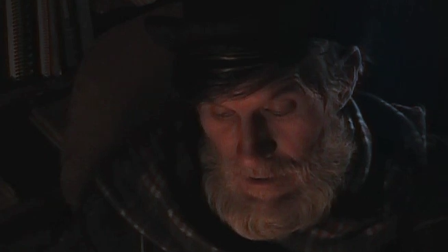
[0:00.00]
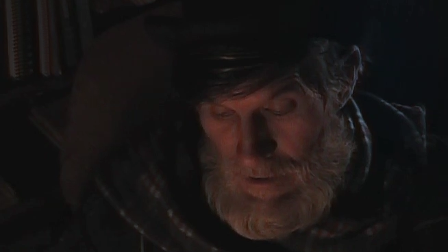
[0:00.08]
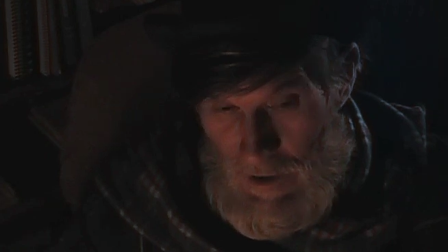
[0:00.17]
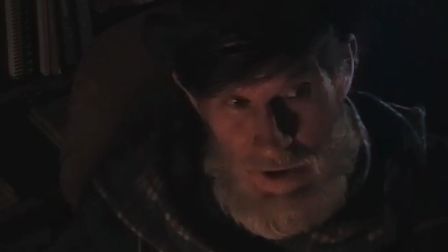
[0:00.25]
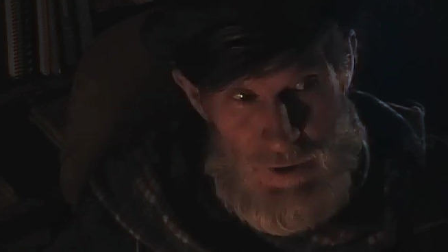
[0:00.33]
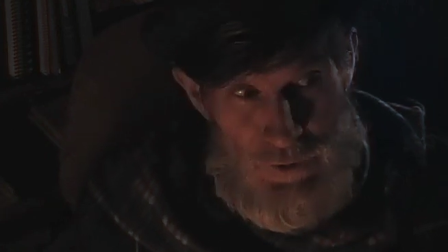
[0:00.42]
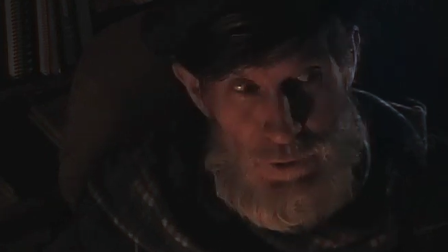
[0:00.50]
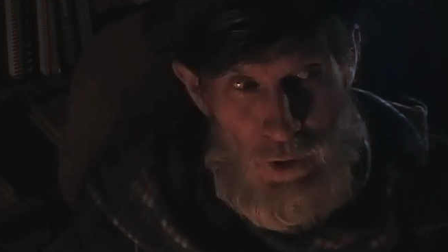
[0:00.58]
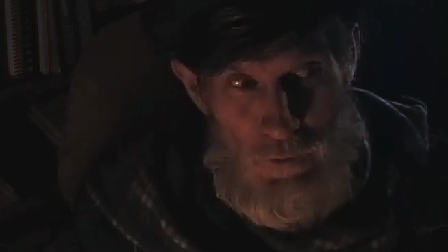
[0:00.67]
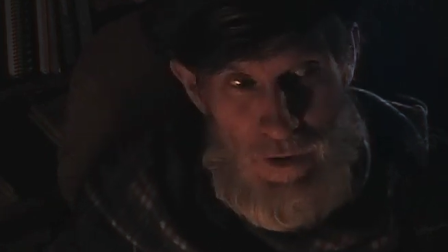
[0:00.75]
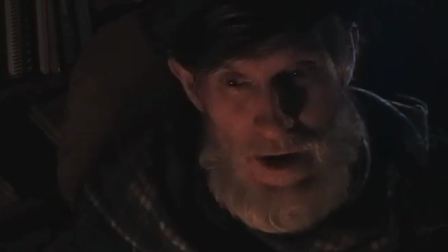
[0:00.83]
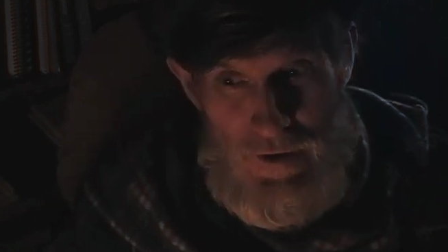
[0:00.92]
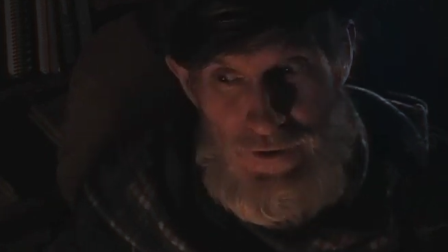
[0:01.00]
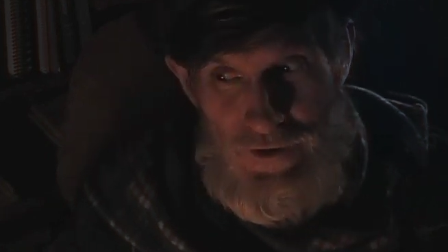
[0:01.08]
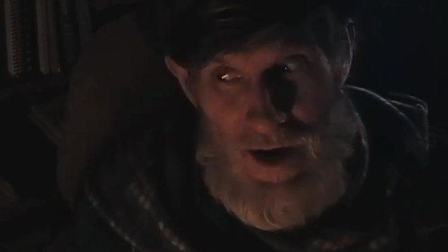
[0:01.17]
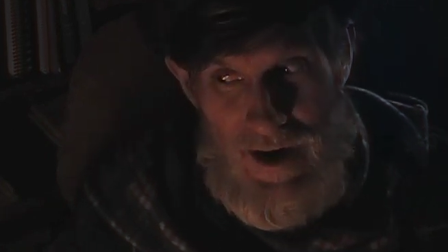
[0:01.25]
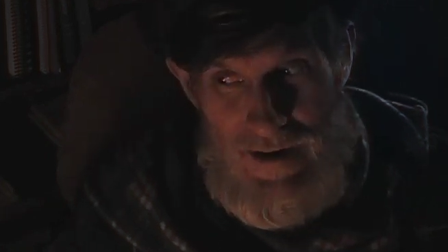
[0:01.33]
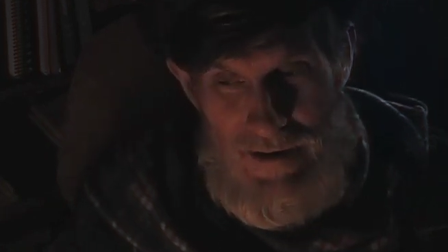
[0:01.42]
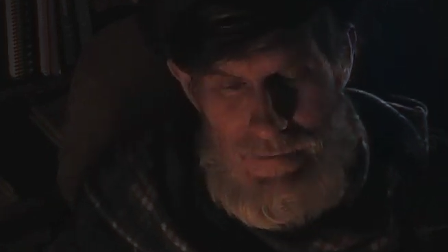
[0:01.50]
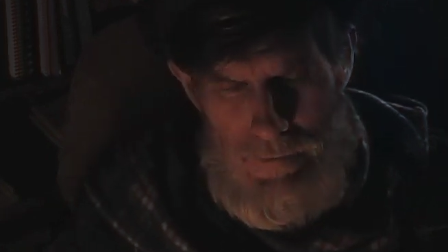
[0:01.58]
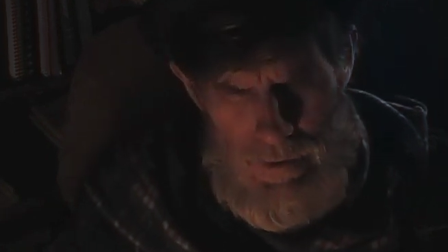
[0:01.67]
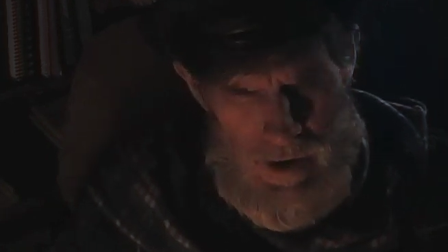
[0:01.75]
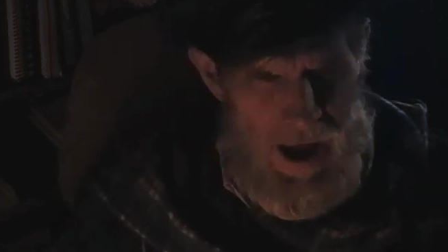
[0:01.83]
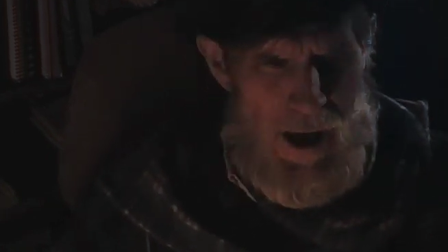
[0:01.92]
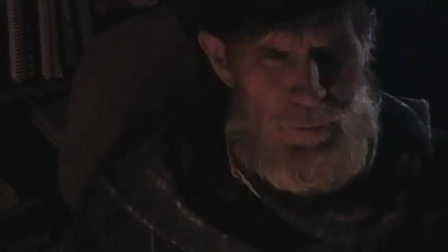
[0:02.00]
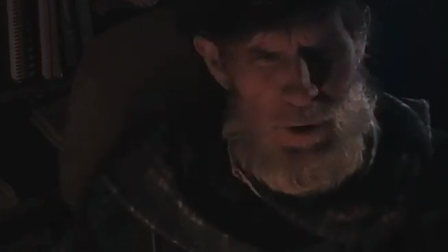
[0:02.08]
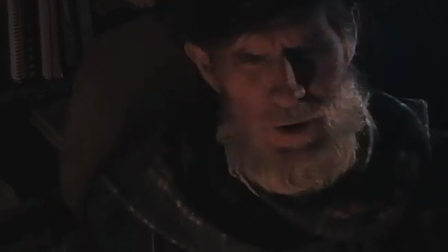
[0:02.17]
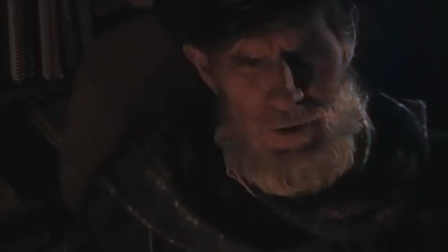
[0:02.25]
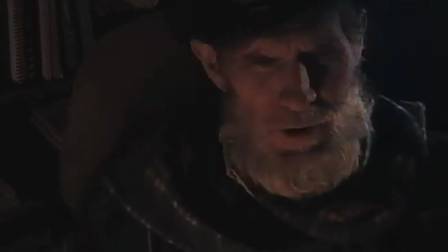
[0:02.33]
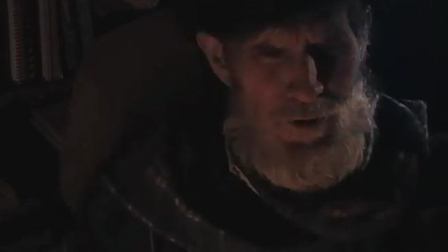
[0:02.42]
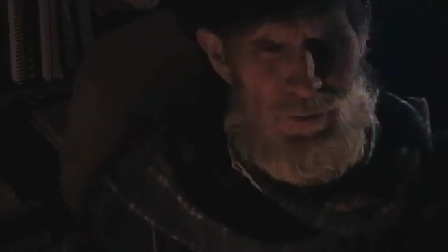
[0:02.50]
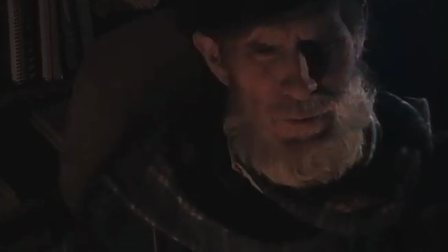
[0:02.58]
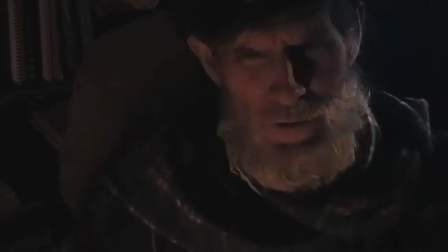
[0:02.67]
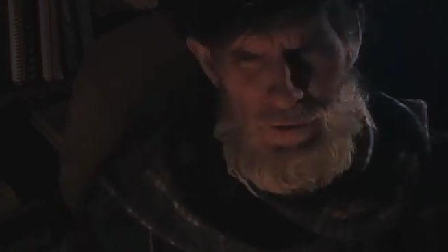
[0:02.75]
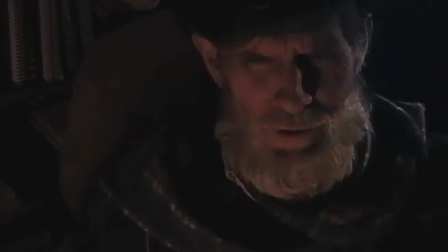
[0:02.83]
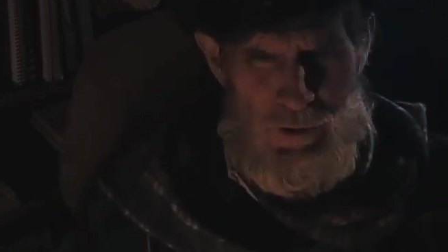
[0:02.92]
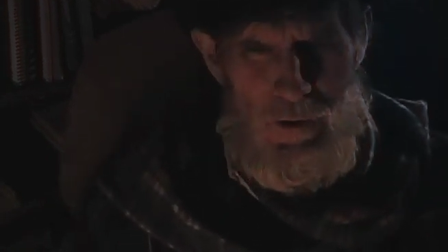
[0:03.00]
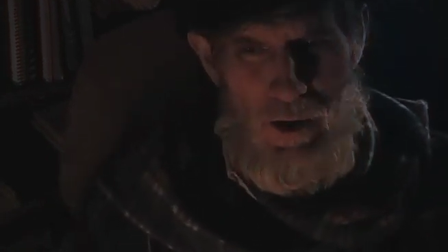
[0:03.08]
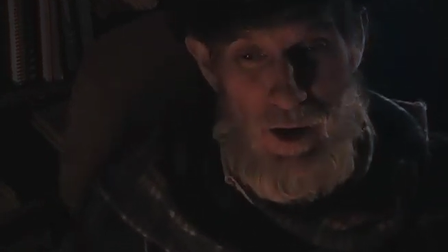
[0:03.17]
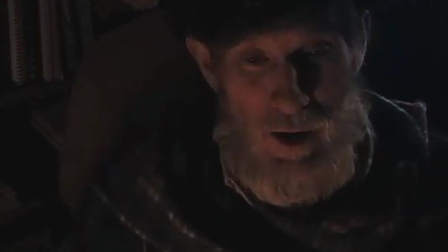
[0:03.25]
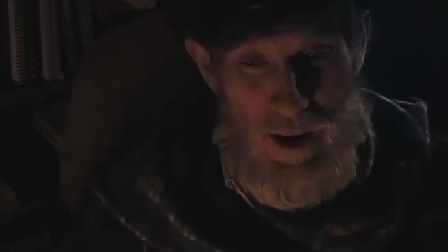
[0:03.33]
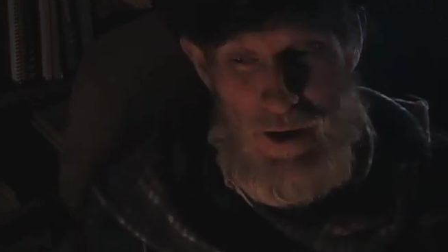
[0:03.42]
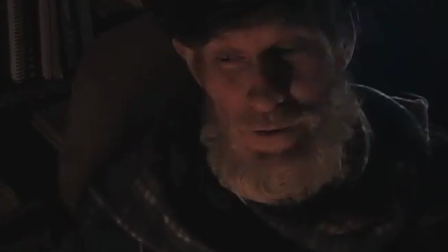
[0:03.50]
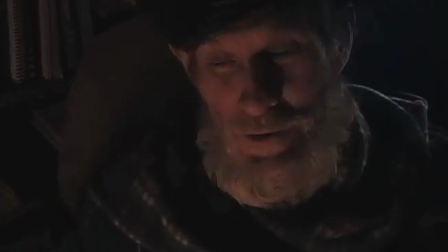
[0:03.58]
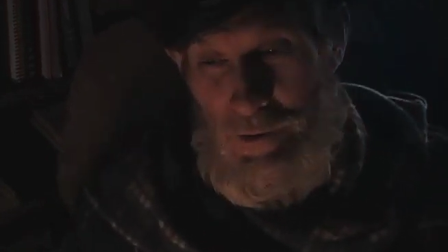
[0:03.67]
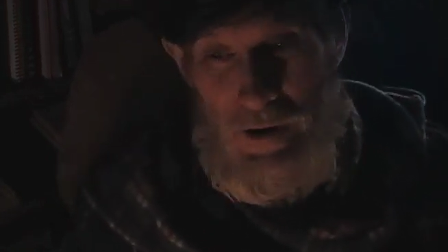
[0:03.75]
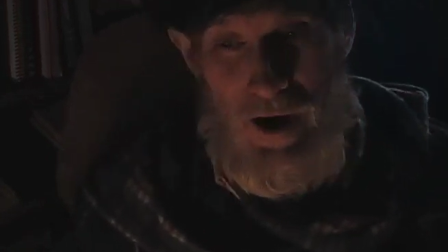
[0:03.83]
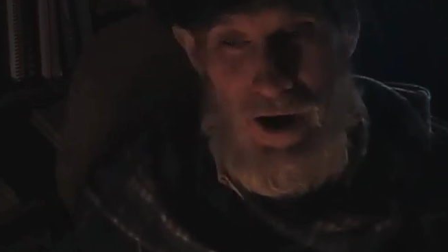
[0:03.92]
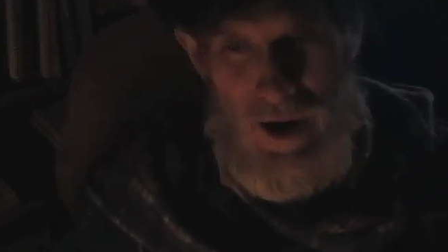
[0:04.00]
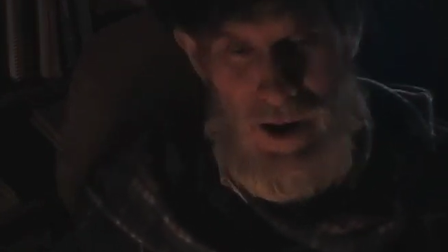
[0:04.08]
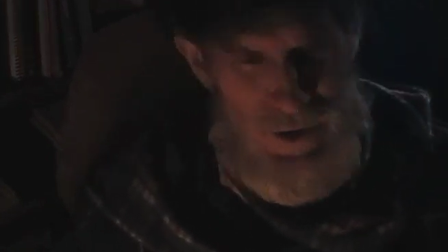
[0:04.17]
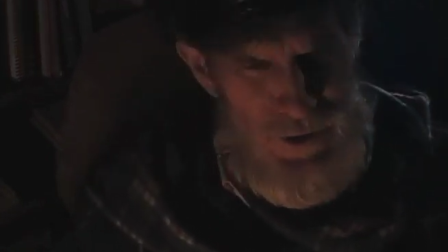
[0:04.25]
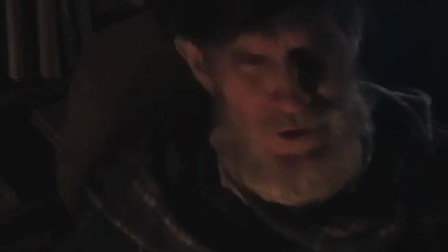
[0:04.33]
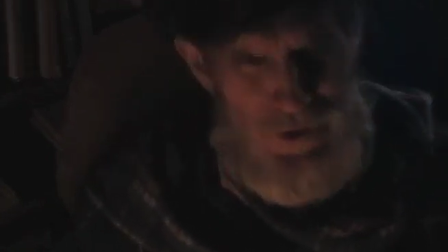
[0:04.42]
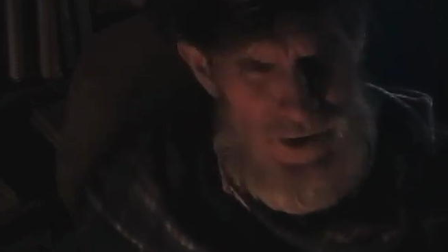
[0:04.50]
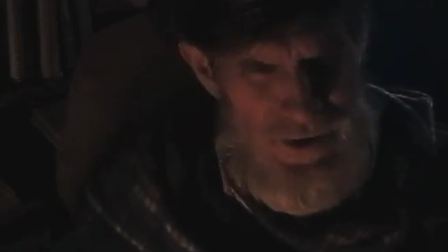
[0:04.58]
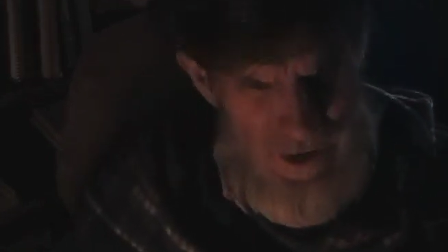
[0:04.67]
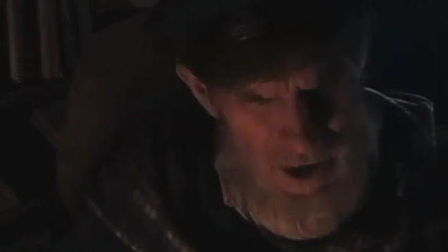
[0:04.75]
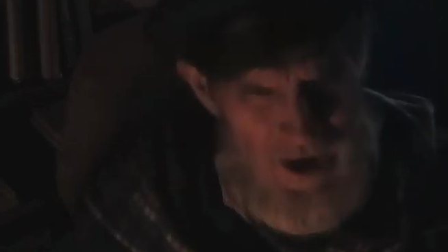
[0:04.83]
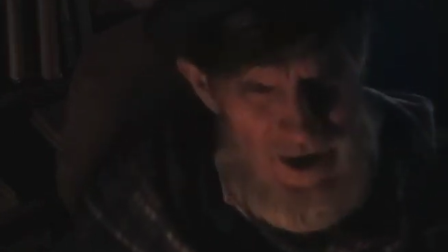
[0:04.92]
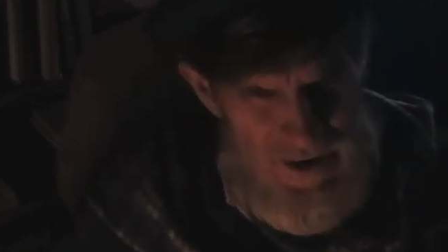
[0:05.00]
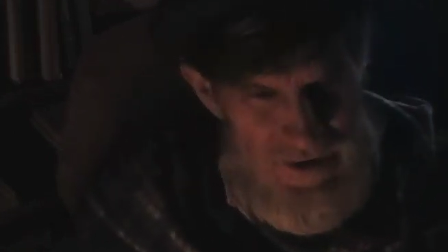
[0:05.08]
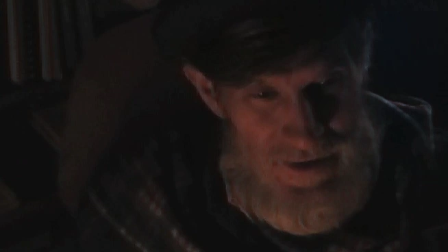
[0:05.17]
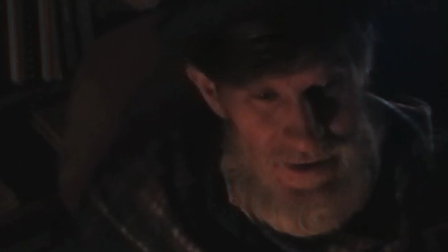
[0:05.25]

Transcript: ere he drove out of sight, "Happy Christmas to all, and to all a good night."